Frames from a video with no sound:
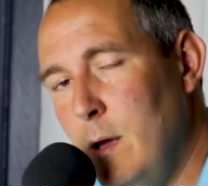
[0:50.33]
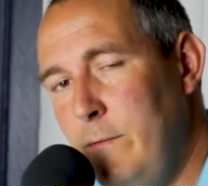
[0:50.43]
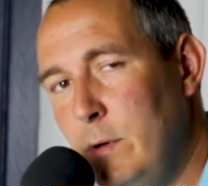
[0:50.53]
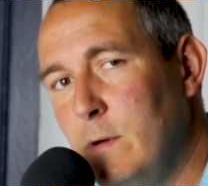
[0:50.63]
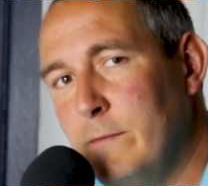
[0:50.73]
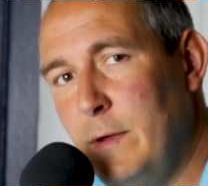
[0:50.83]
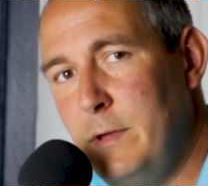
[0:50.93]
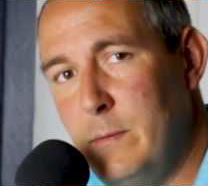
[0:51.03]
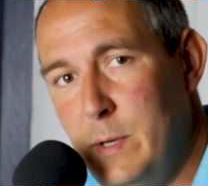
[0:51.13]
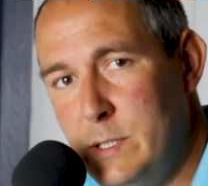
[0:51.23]
If you can find
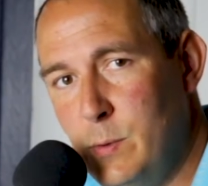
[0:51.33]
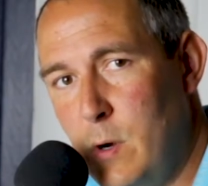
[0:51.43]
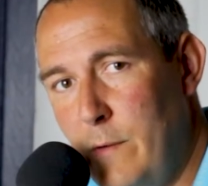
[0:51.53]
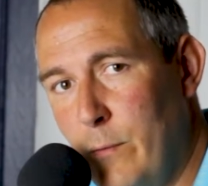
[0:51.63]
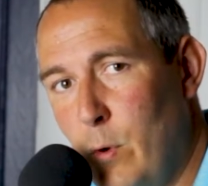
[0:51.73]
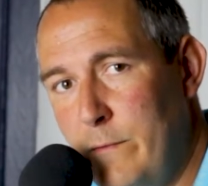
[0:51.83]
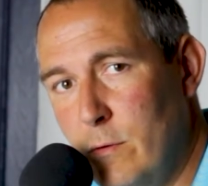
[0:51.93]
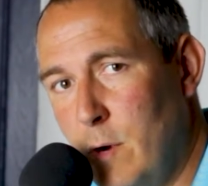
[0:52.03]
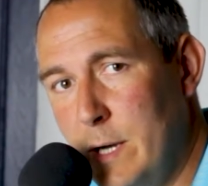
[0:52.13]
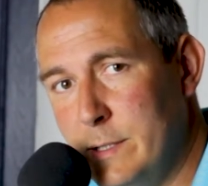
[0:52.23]
the obituary for one of
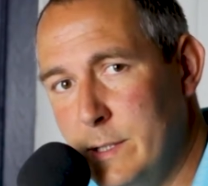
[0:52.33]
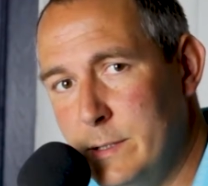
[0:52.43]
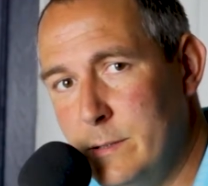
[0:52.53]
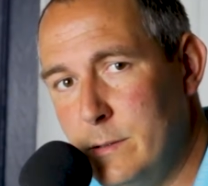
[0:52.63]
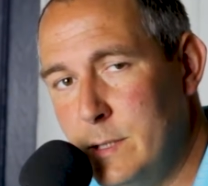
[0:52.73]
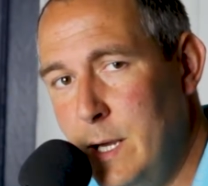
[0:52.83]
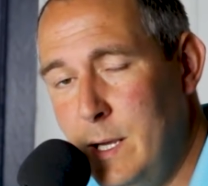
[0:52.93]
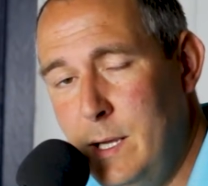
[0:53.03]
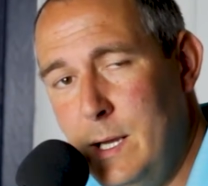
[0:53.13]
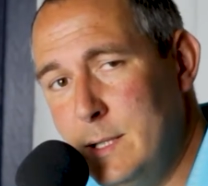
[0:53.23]
your ancestors,
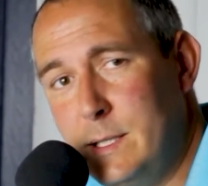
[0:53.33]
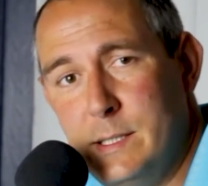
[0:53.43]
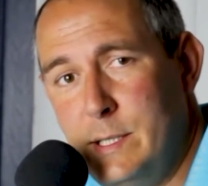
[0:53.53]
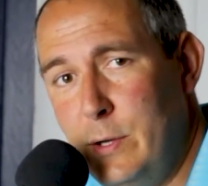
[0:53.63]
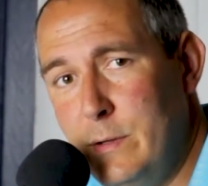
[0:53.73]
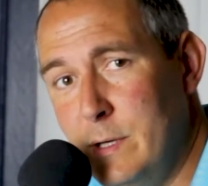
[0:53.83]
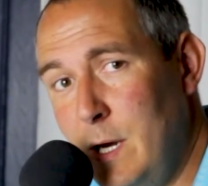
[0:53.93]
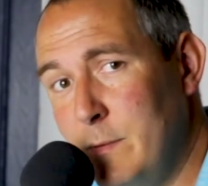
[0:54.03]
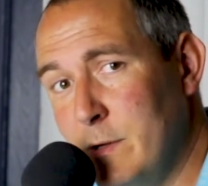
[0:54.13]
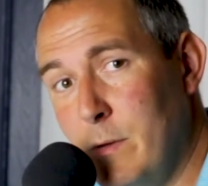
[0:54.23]
it's going to tell you the
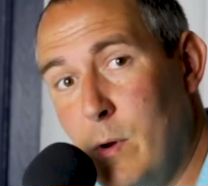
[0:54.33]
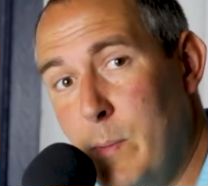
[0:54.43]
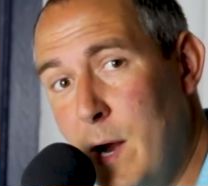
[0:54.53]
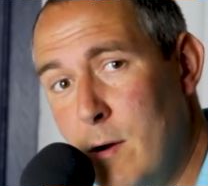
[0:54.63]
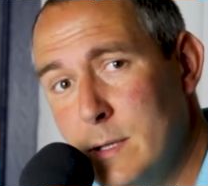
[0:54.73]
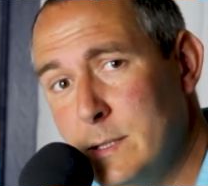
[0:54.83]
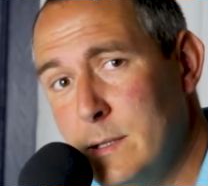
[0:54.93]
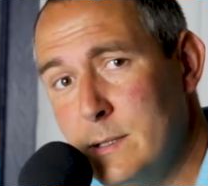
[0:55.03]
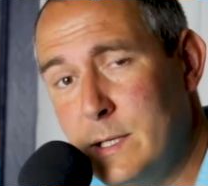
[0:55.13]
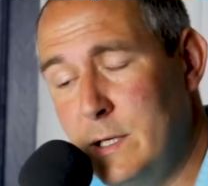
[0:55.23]
names of their parents.
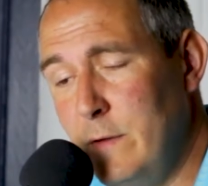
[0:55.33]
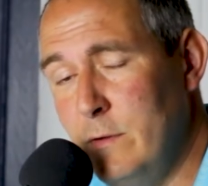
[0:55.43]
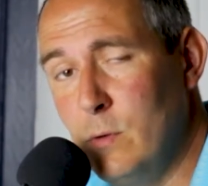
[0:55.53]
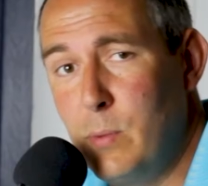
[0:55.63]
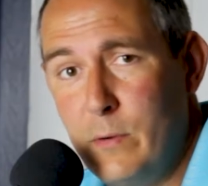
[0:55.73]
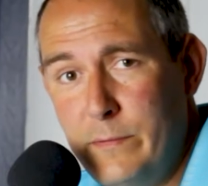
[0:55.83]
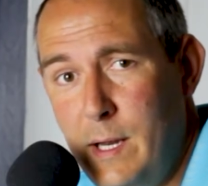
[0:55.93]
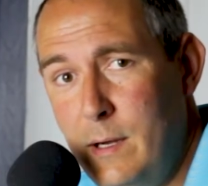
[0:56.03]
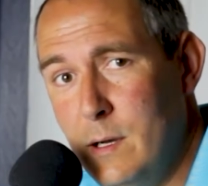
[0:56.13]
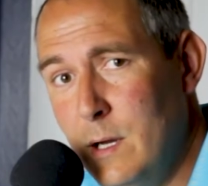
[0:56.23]
It's going to give you their birth
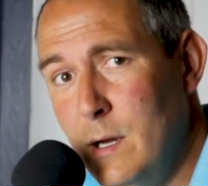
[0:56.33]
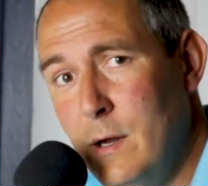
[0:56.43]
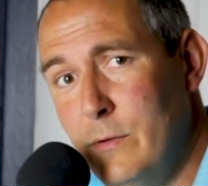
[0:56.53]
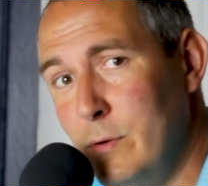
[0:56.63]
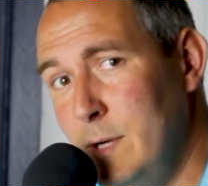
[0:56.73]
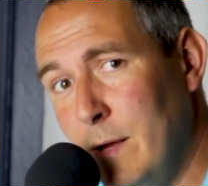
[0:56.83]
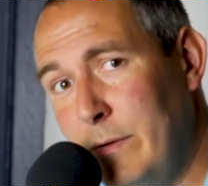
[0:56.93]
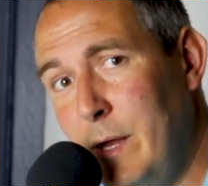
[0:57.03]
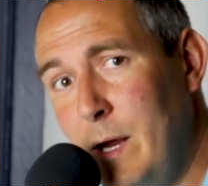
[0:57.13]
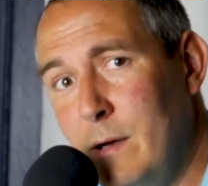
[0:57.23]
date, their
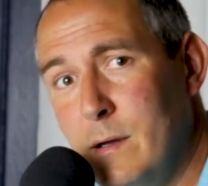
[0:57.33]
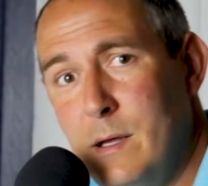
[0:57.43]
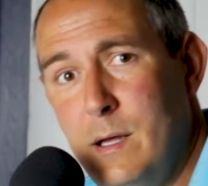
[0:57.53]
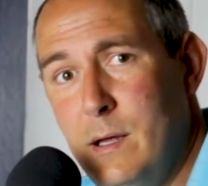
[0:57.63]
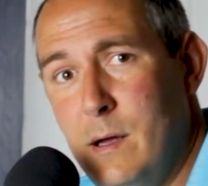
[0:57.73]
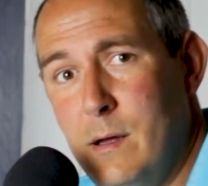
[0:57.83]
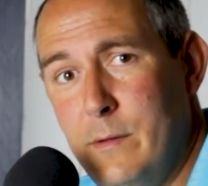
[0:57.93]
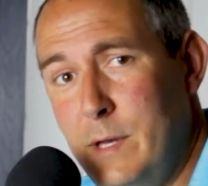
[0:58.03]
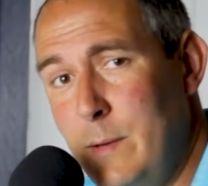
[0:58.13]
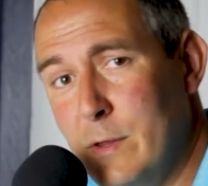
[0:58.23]
death date,
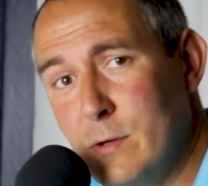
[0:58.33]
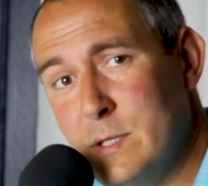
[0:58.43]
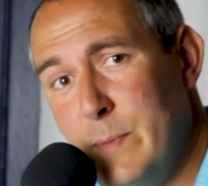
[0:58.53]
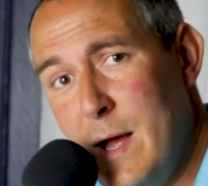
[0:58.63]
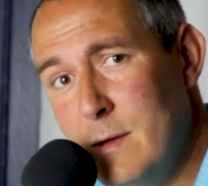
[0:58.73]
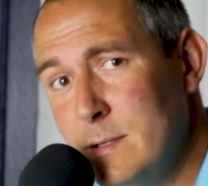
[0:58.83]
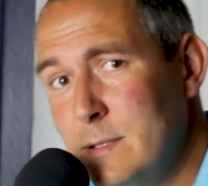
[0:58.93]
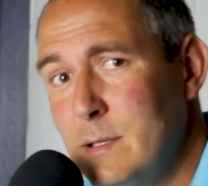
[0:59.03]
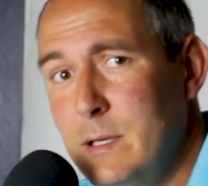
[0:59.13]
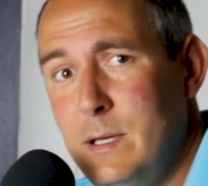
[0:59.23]
the name of their
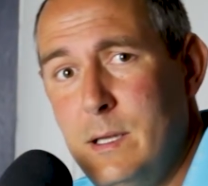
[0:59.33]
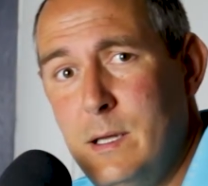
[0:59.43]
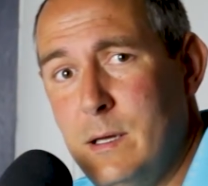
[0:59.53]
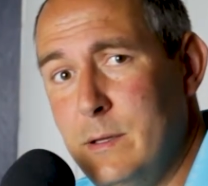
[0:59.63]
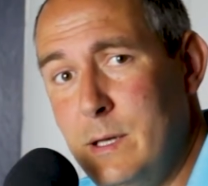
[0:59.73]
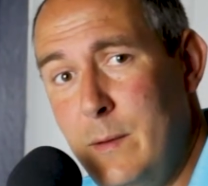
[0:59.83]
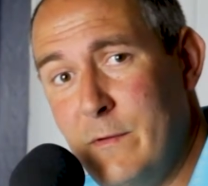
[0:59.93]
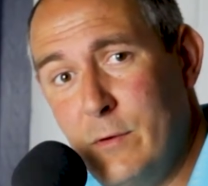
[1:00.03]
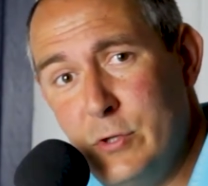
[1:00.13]
spouse, the name of their